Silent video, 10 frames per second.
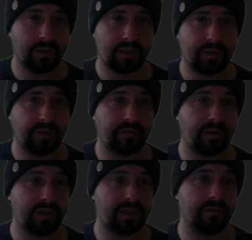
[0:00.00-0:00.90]

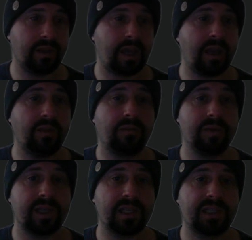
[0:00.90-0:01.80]
21st of the 8th
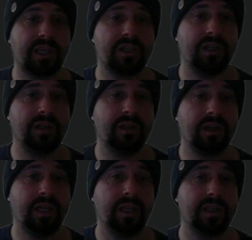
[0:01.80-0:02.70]
was our session,
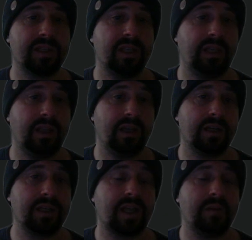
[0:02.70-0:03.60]
and you can see here that it
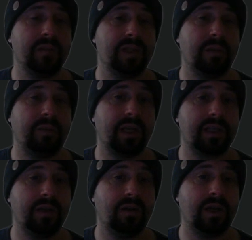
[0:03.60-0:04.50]
just comes in and makes
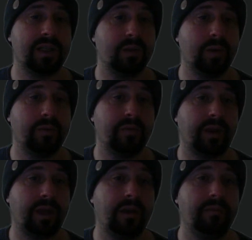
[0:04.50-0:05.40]
a nice sort of
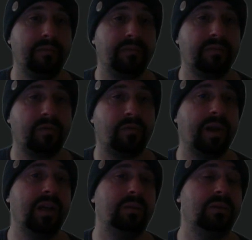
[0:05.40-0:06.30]

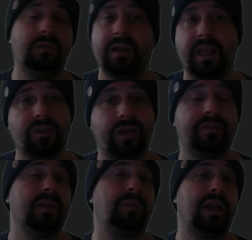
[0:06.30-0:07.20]
readable entry
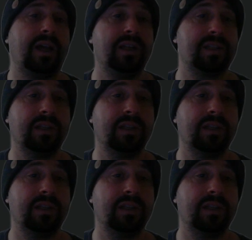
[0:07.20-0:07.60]
for the players.